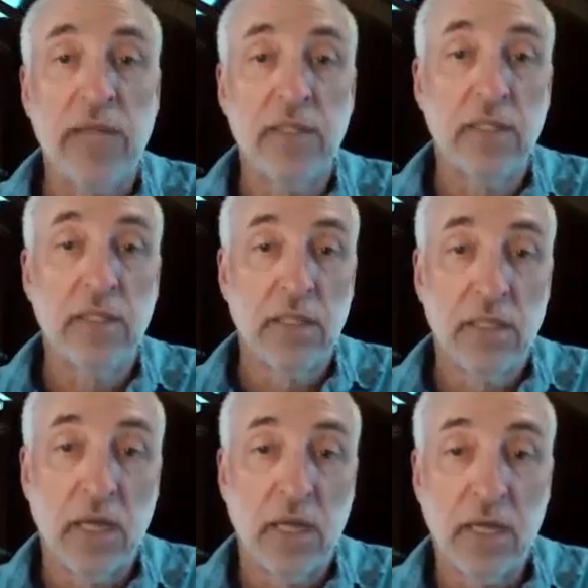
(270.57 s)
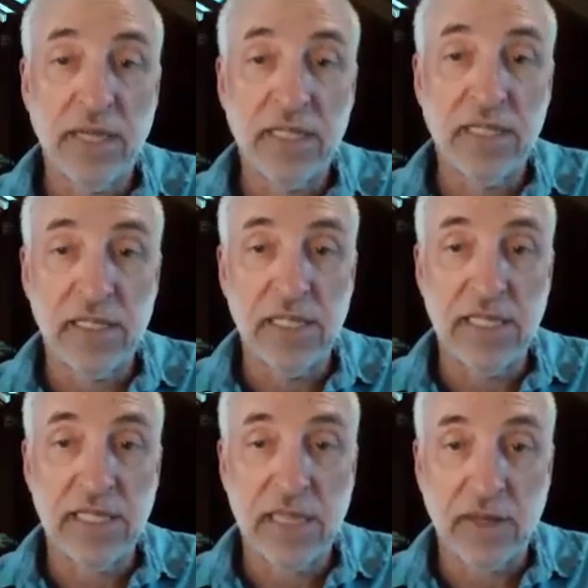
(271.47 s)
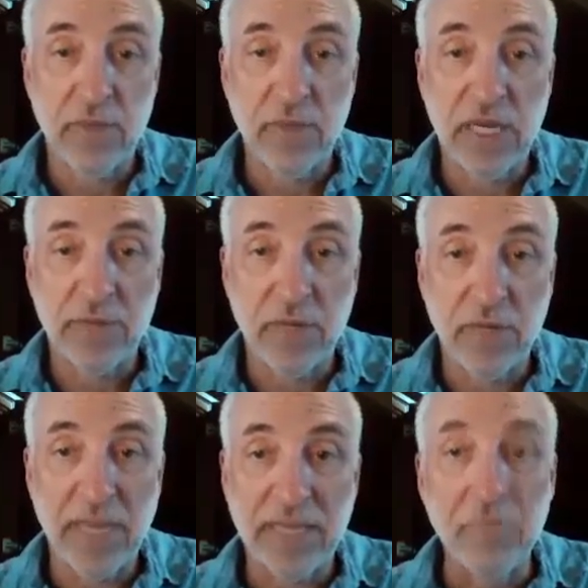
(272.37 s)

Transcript: but that doesn't necessarily mean I'm going